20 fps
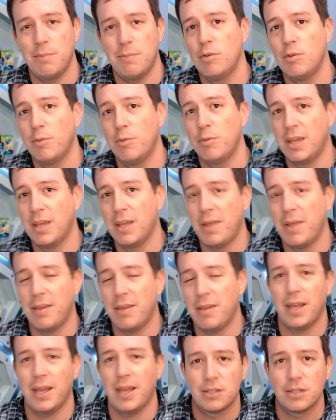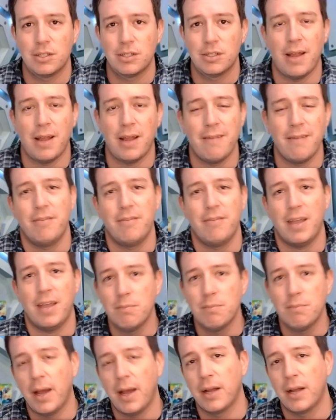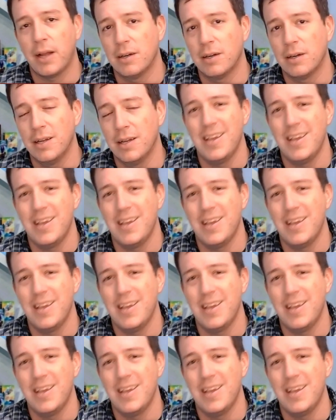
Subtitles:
You will become a character, a vampire